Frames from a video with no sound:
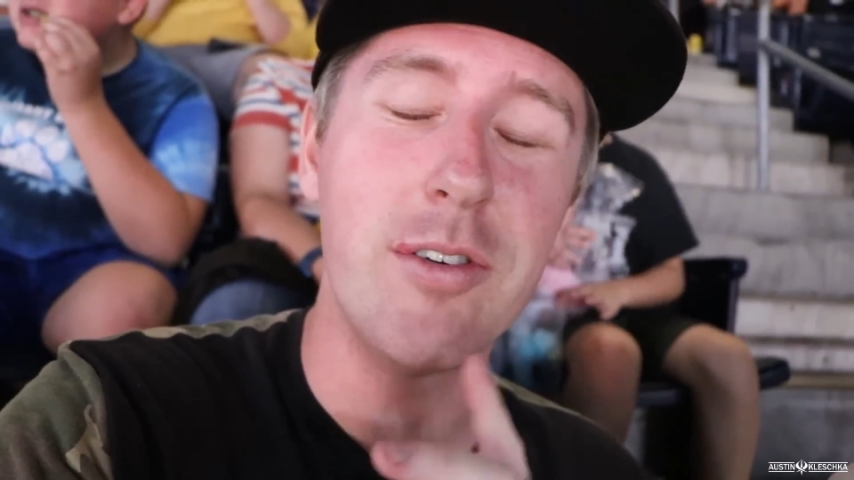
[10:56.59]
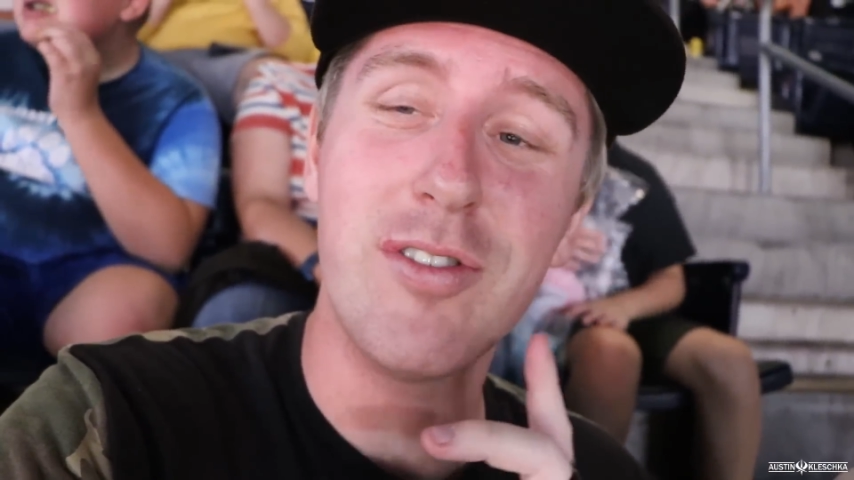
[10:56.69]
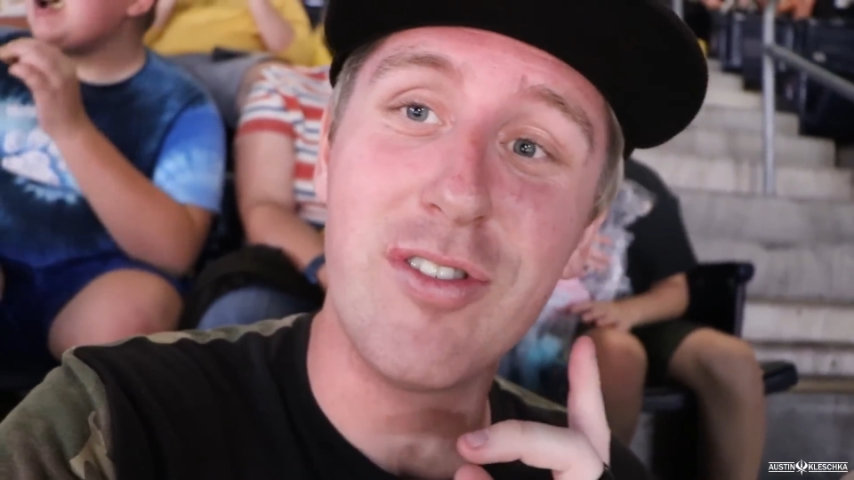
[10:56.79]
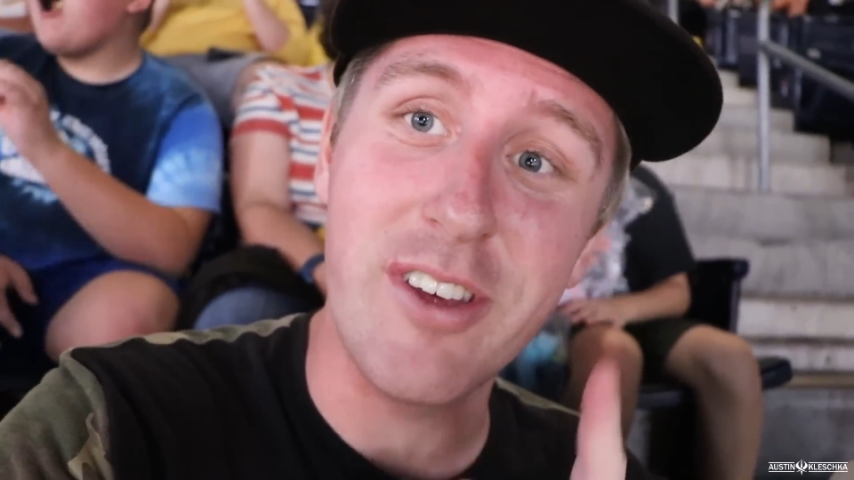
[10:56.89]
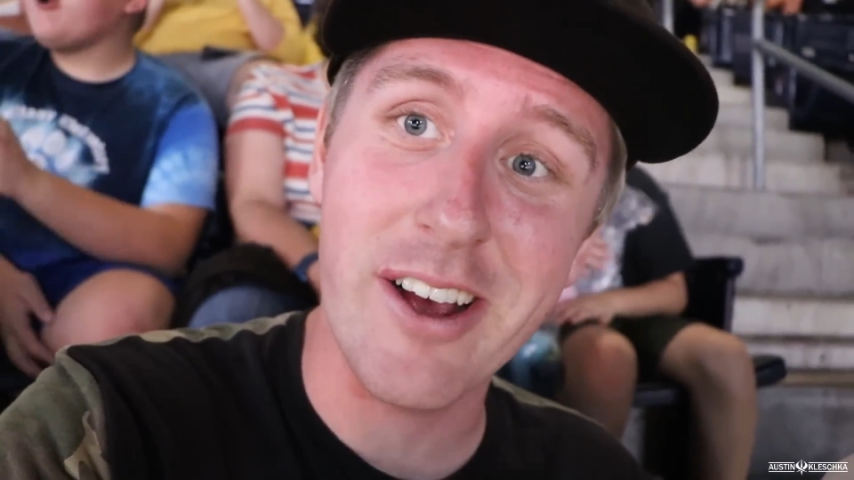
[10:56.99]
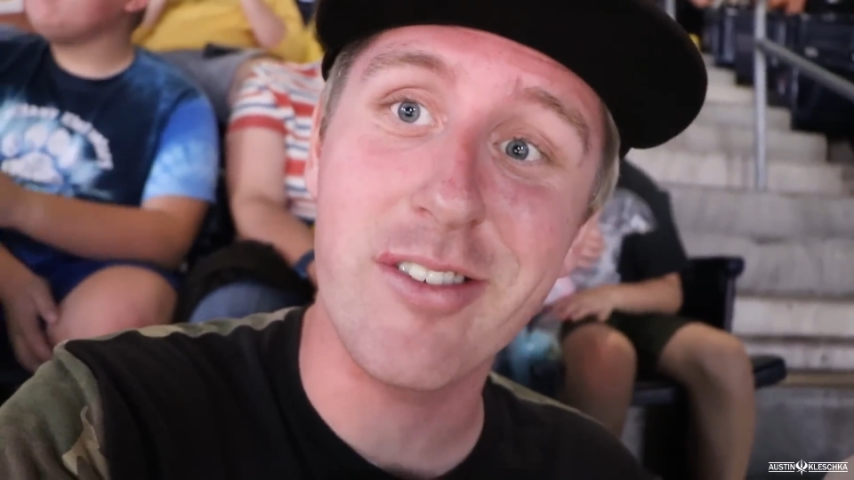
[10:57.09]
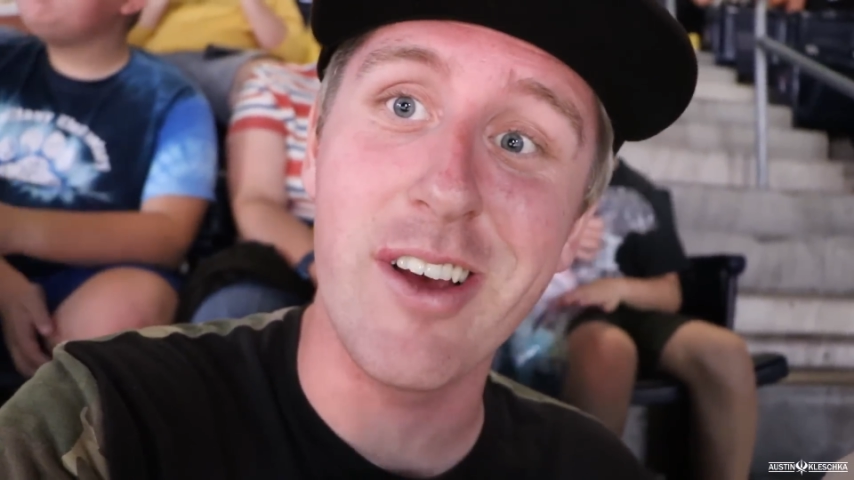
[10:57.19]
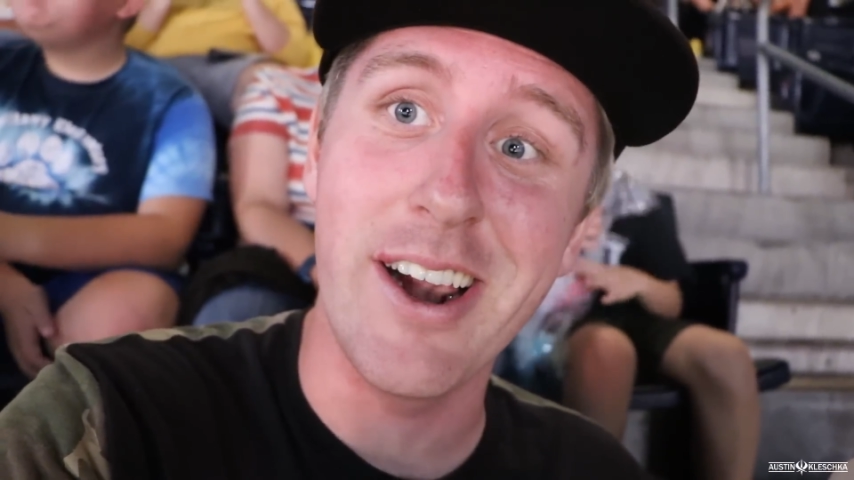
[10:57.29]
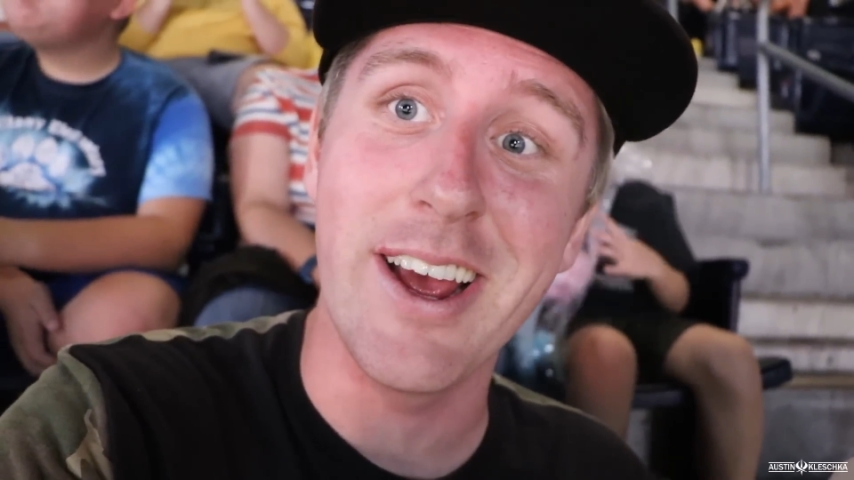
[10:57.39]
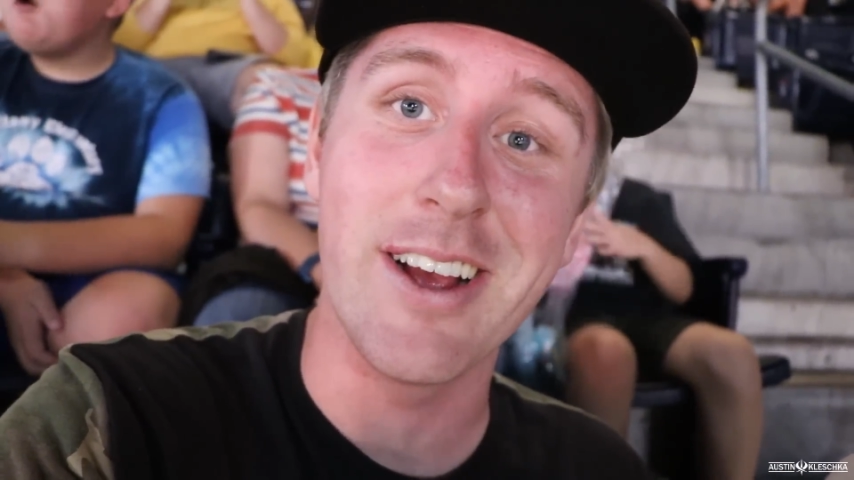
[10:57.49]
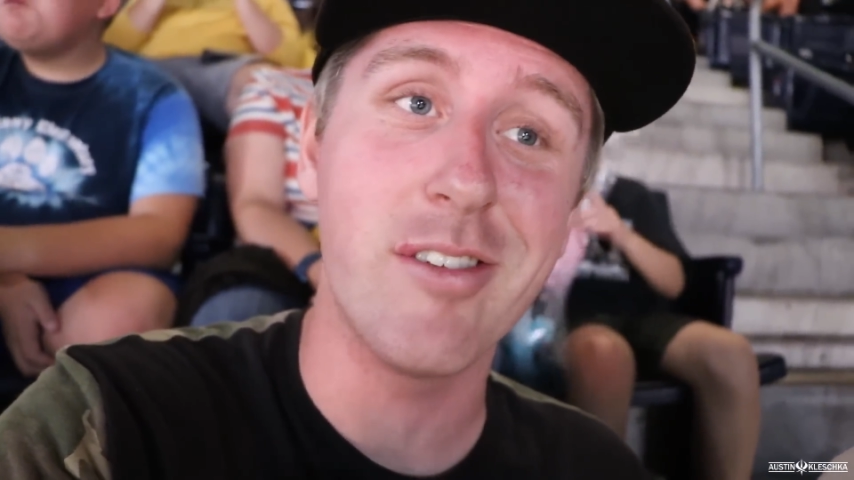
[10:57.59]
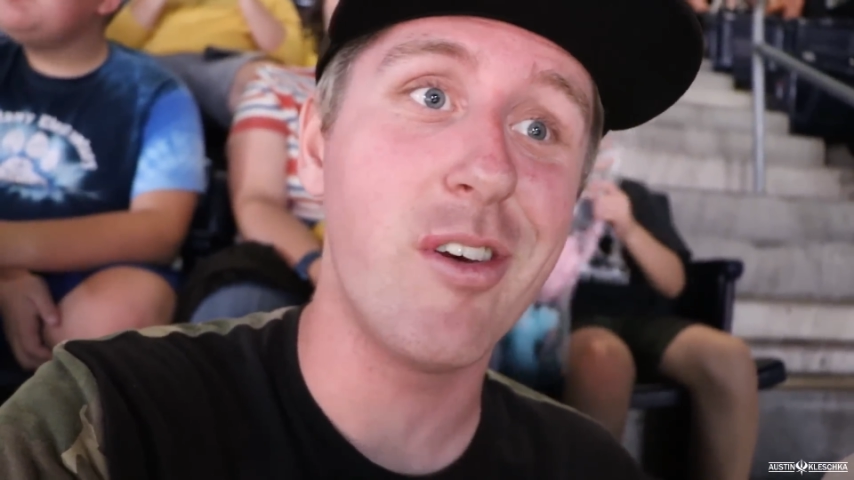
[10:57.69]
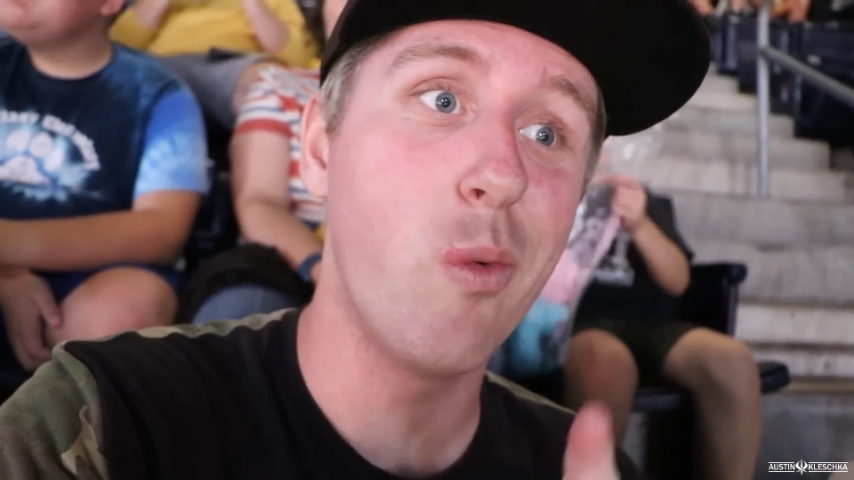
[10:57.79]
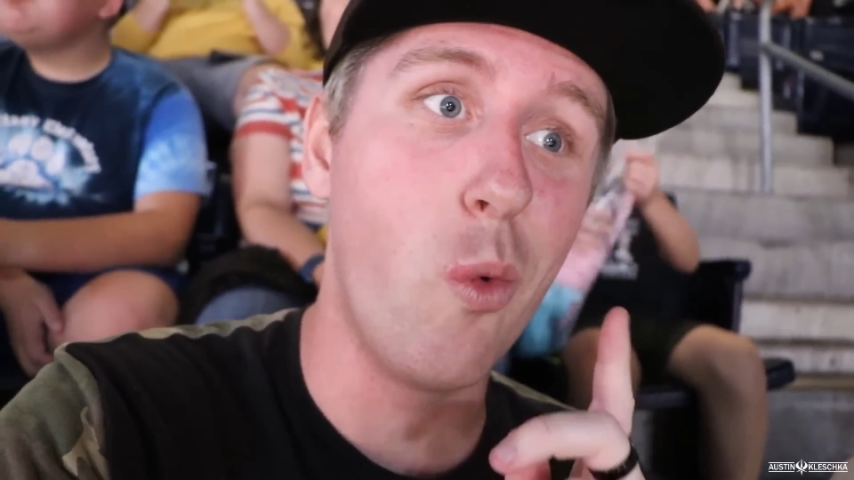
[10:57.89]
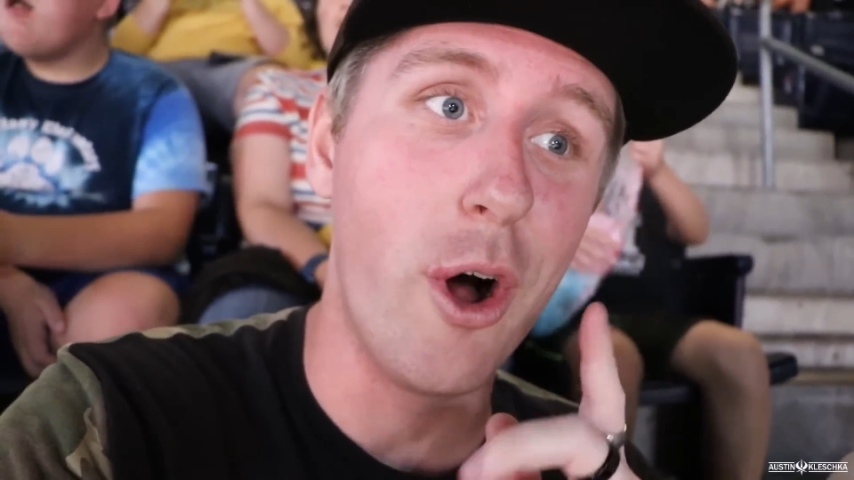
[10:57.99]
Six innings,
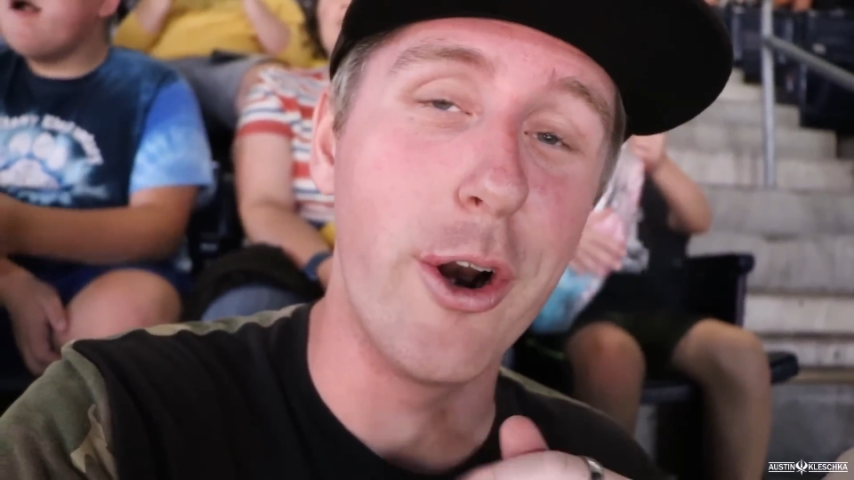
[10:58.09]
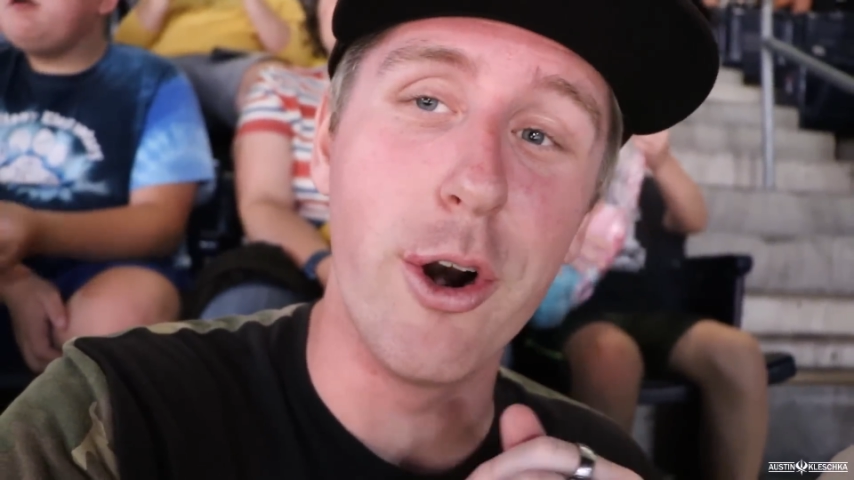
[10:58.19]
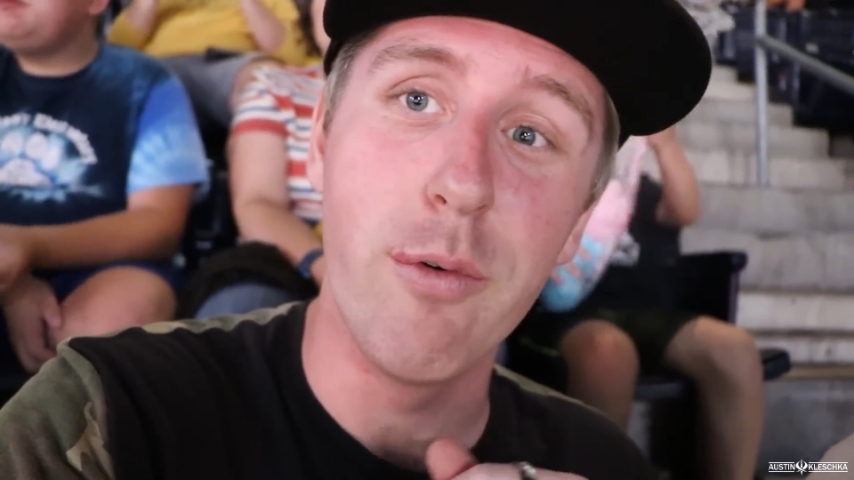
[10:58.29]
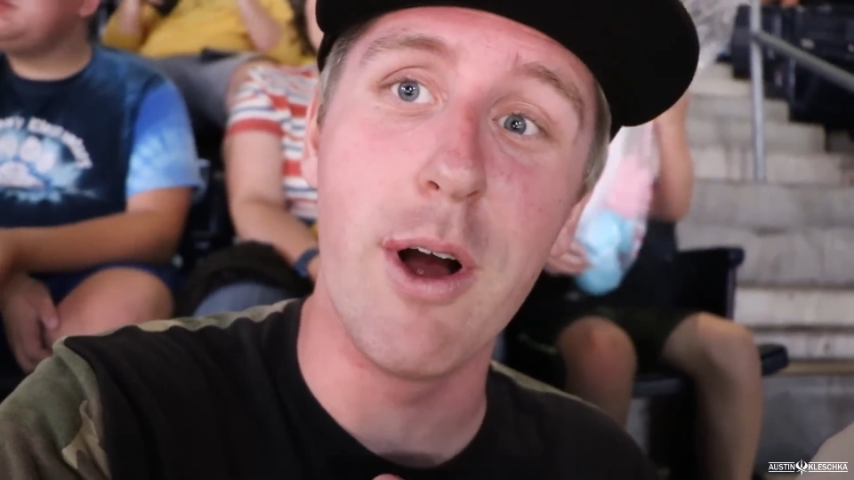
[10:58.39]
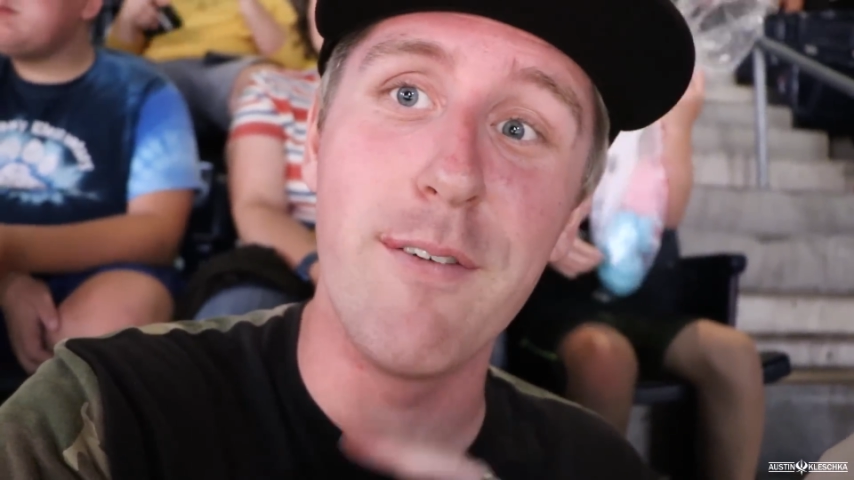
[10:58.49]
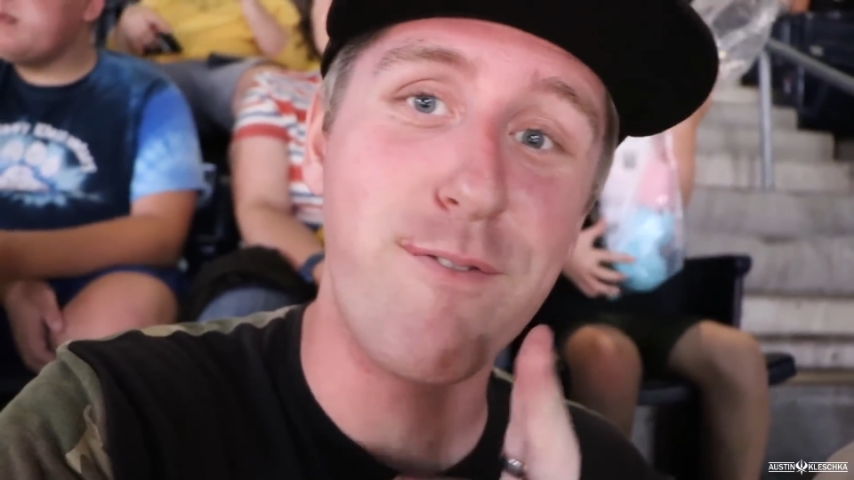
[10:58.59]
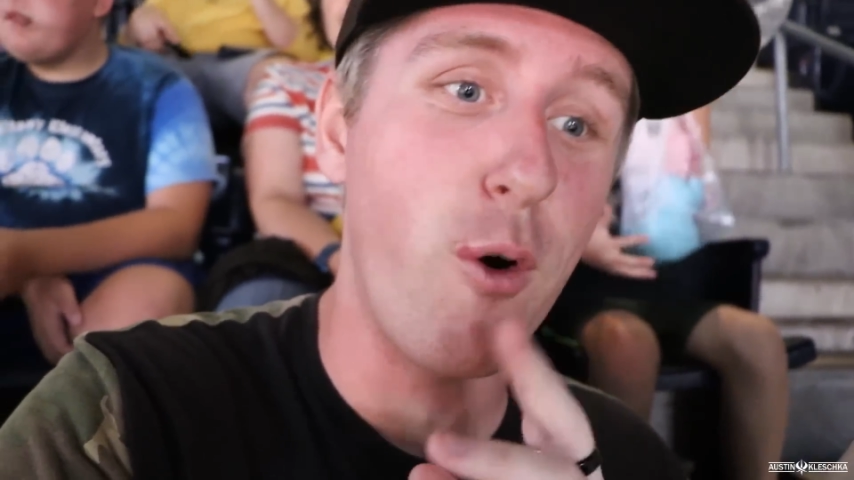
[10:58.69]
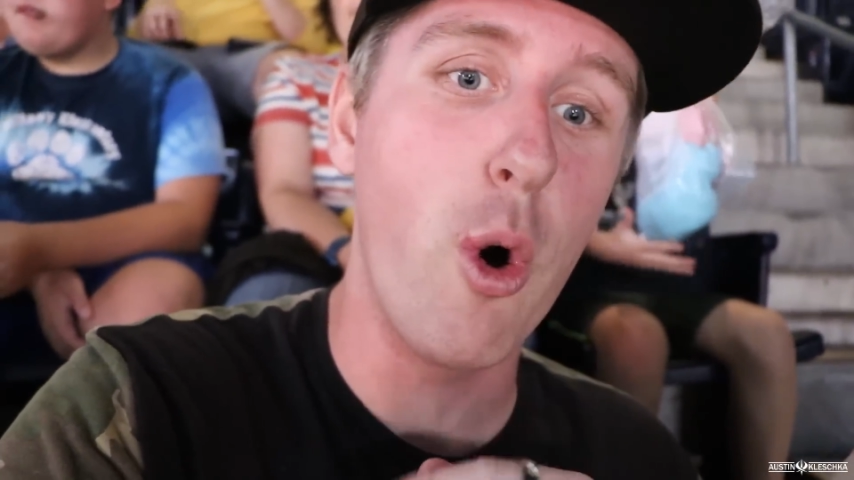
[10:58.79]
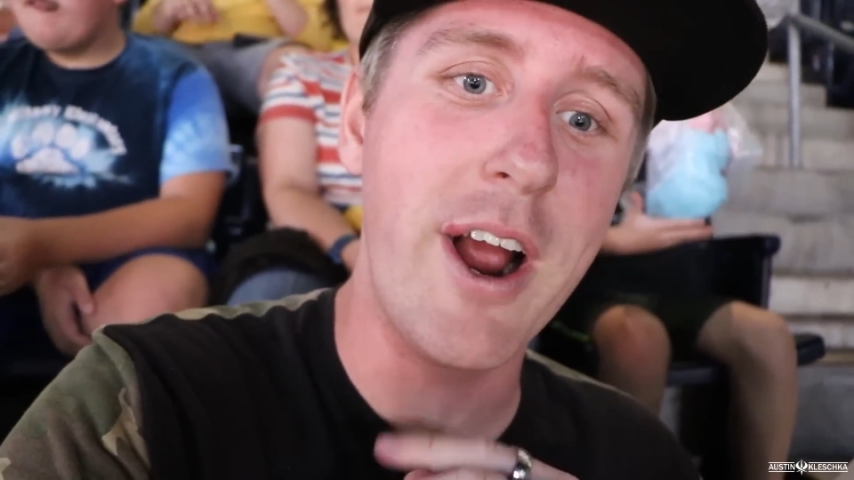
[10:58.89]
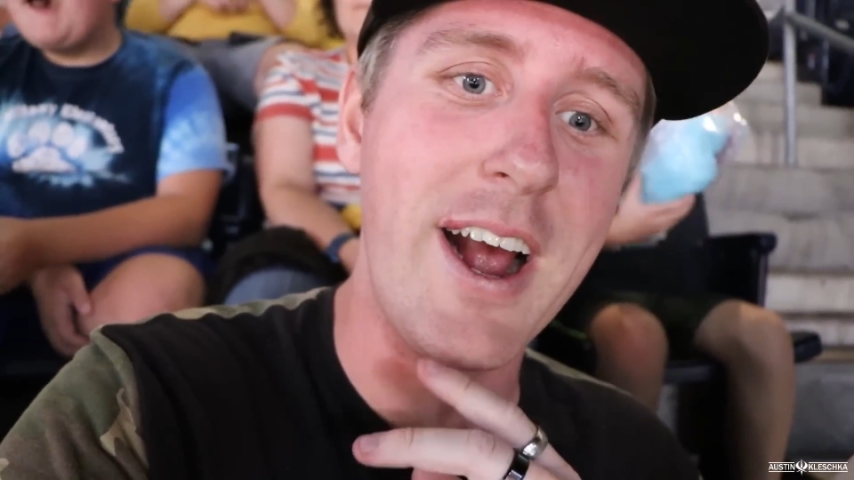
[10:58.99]
one earned run, four